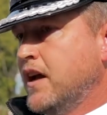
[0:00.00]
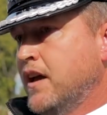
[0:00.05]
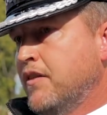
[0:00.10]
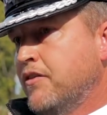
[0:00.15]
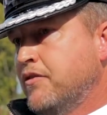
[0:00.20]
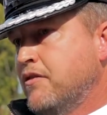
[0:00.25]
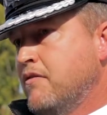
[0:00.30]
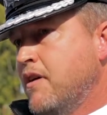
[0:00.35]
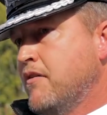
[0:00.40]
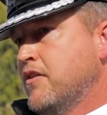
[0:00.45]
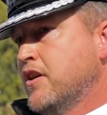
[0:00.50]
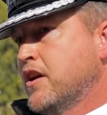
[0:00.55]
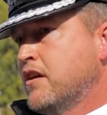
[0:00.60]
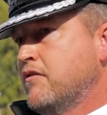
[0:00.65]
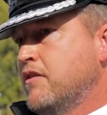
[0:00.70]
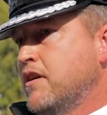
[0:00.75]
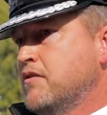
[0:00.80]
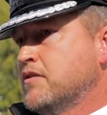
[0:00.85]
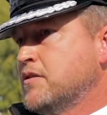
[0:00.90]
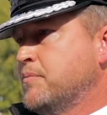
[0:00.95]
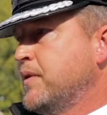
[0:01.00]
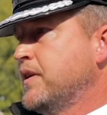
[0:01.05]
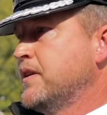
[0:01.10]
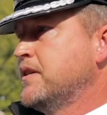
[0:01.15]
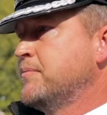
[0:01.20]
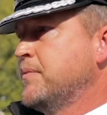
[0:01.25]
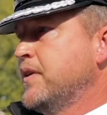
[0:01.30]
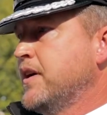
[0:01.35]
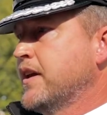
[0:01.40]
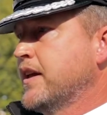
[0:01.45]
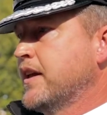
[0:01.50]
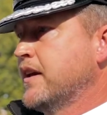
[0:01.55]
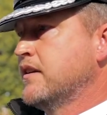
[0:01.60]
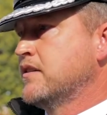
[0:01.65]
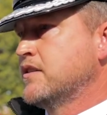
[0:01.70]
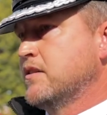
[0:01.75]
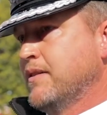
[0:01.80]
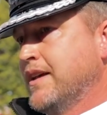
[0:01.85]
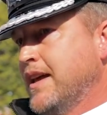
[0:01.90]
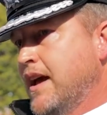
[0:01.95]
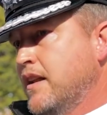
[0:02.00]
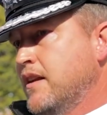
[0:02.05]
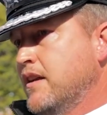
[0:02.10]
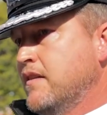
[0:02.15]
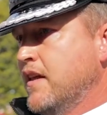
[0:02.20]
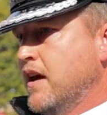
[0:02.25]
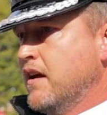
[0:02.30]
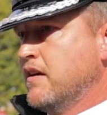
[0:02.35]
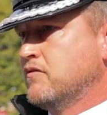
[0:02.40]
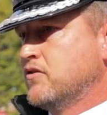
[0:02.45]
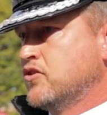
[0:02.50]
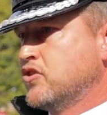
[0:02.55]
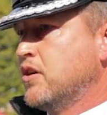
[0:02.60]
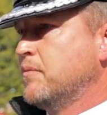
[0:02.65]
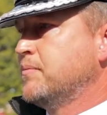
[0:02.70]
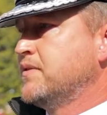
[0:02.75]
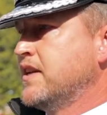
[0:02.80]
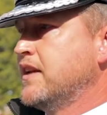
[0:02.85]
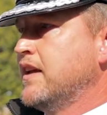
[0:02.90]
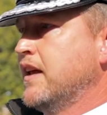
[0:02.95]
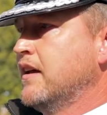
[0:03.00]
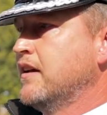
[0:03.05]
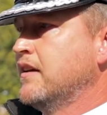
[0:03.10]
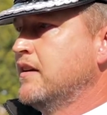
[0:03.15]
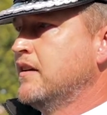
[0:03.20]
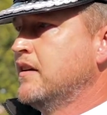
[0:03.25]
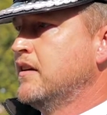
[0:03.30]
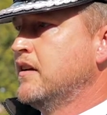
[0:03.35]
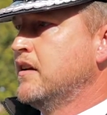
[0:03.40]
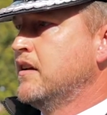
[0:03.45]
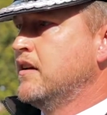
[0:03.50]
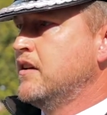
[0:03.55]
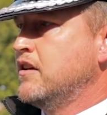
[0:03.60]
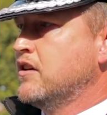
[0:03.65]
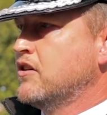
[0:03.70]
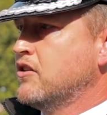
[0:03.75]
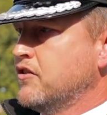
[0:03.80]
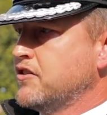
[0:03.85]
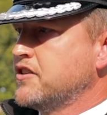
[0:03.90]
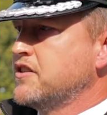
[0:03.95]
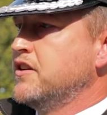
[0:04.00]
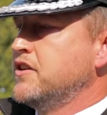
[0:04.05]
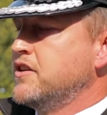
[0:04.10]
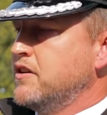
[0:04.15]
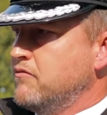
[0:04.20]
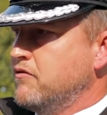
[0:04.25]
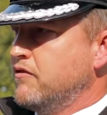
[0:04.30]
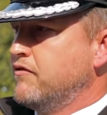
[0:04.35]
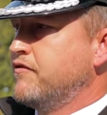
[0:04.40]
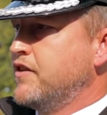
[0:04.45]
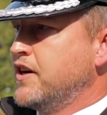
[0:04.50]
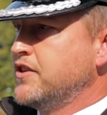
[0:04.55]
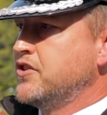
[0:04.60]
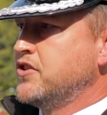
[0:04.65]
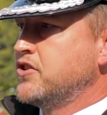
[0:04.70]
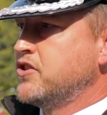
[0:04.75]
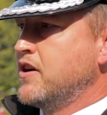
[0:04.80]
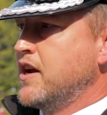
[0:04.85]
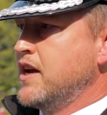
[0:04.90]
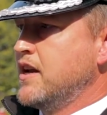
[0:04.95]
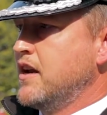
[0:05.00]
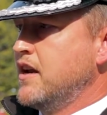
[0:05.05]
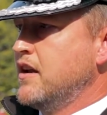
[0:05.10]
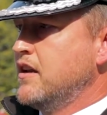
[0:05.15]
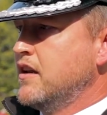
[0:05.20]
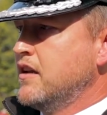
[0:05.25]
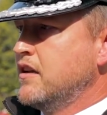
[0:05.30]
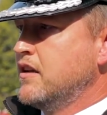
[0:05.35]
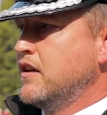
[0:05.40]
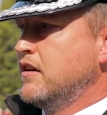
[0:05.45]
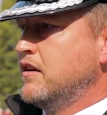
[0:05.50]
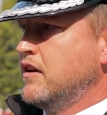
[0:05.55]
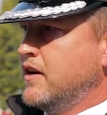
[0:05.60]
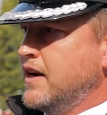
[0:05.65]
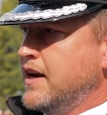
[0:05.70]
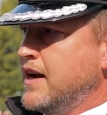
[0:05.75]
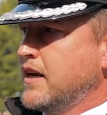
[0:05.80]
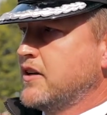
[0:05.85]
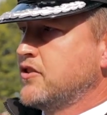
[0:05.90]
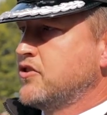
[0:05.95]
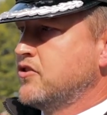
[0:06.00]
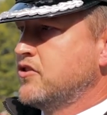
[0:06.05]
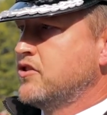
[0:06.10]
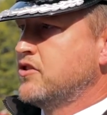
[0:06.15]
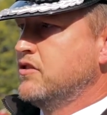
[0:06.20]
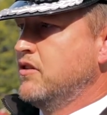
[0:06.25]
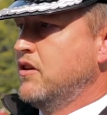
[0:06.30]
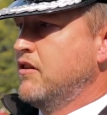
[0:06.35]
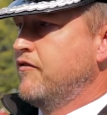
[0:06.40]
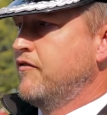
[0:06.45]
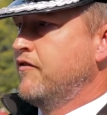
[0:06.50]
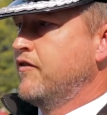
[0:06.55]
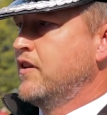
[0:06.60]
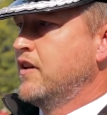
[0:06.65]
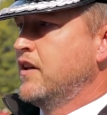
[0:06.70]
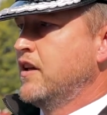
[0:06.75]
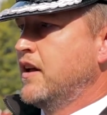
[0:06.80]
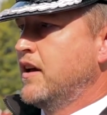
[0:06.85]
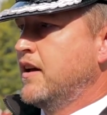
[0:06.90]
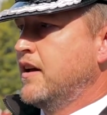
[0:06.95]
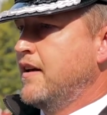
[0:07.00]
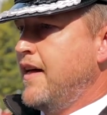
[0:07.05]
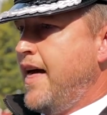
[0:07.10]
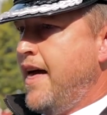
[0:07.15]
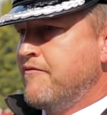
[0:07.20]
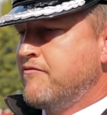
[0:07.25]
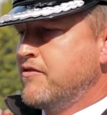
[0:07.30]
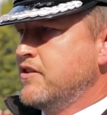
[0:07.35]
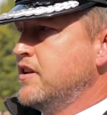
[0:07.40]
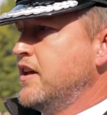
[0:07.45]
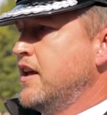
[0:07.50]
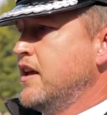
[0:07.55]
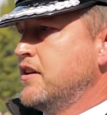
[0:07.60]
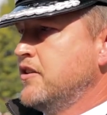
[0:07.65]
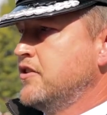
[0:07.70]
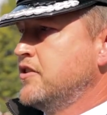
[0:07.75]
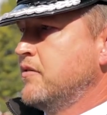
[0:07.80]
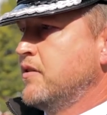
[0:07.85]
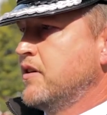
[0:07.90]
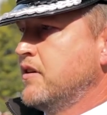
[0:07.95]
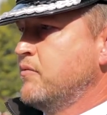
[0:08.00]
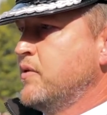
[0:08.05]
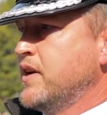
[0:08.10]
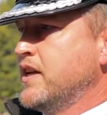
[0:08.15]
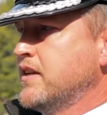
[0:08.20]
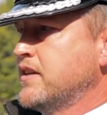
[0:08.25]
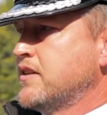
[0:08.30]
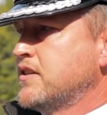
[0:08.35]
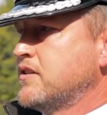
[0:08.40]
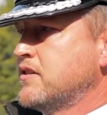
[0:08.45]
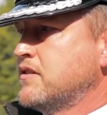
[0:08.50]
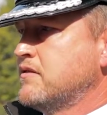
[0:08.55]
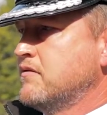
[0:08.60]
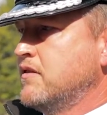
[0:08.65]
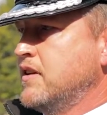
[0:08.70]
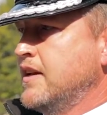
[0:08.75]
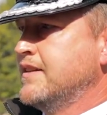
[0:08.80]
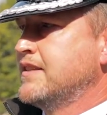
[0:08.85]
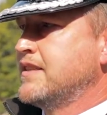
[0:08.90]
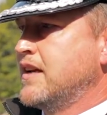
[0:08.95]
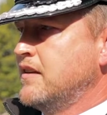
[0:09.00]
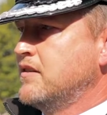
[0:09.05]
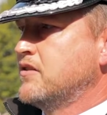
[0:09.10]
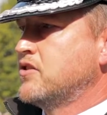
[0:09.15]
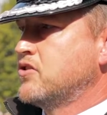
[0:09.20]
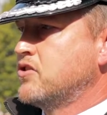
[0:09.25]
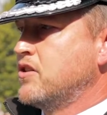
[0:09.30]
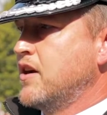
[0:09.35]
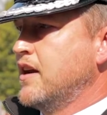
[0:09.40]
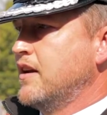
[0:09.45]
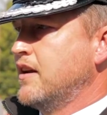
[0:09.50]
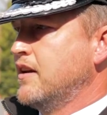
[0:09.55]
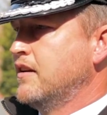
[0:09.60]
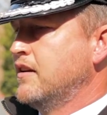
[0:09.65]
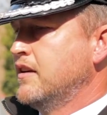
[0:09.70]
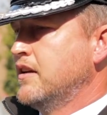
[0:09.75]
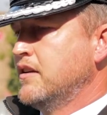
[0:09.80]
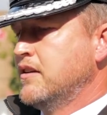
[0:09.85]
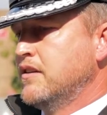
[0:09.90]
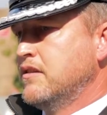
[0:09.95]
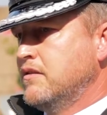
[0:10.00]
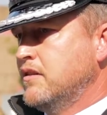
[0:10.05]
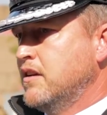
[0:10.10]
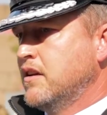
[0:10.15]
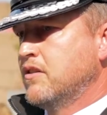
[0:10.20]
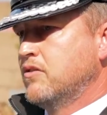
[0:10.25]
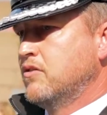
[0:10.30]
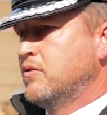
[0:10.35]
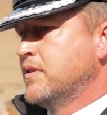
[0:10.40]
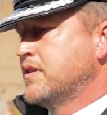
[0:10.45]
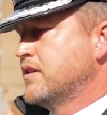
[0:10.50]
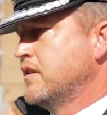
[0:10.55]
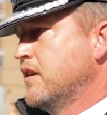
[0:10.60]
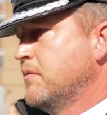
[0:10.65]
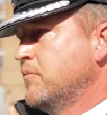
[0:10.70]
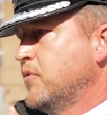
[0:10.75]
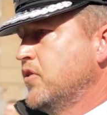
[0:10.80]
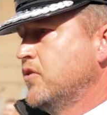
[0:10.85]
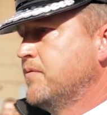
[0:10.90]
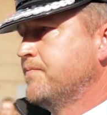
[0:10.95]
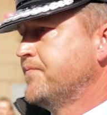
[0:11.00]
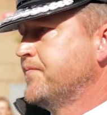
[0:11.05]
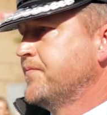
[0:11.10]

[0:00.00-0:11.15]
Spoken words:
throughout your career as a police biker, so again, in that top tier, you're constantly doing refresher training, you're learning extra stuff. Every year you're doing a week's intense training. You can always learn more.